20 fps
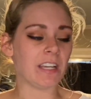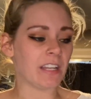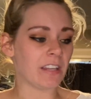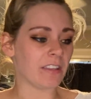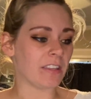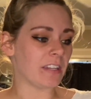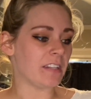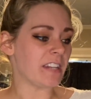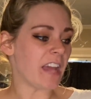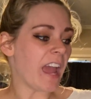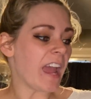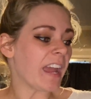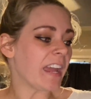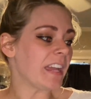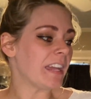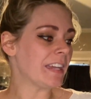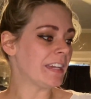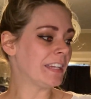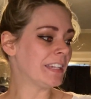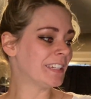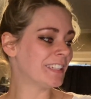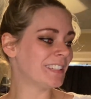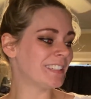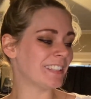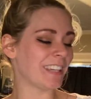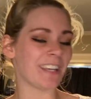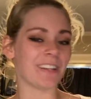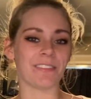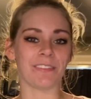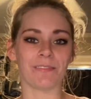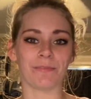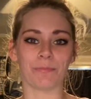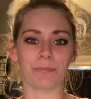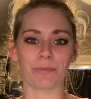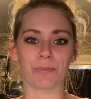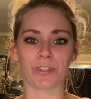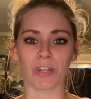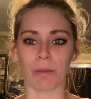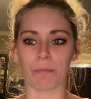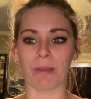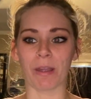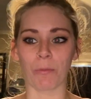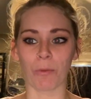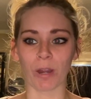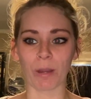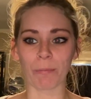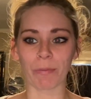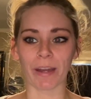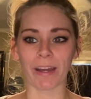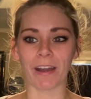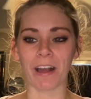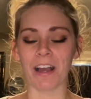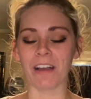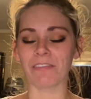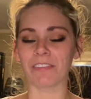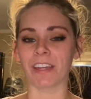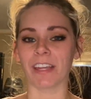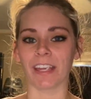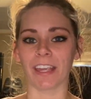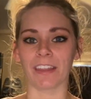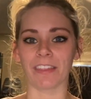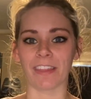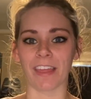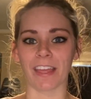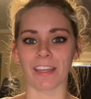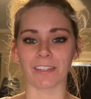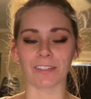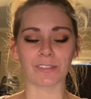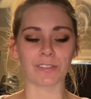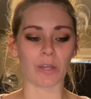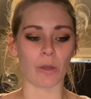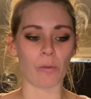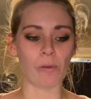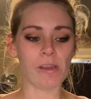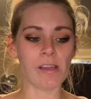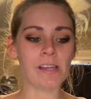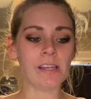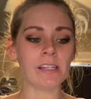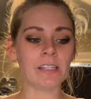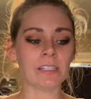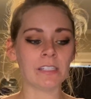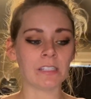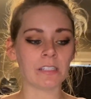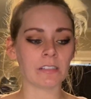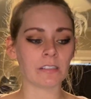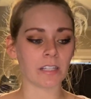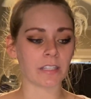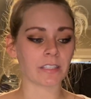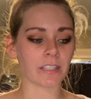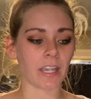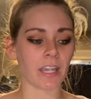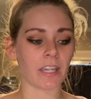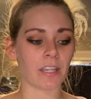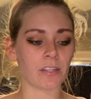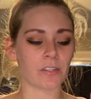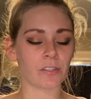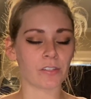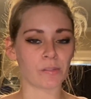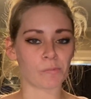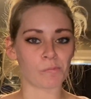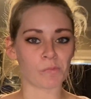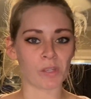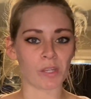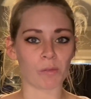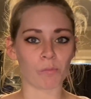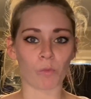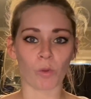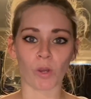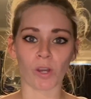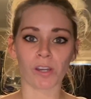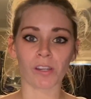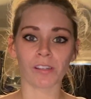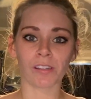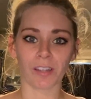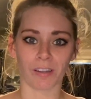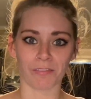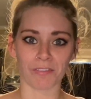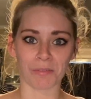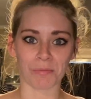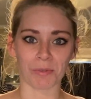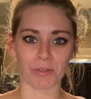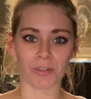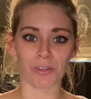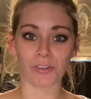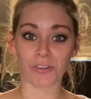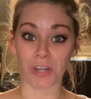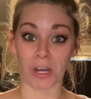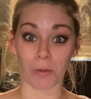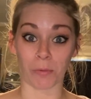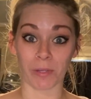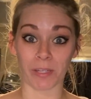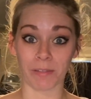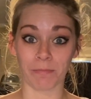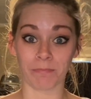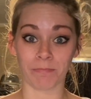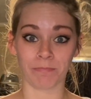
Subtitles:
the day and shut my work brain off and get things. So let's get into something more comfortable, shall we?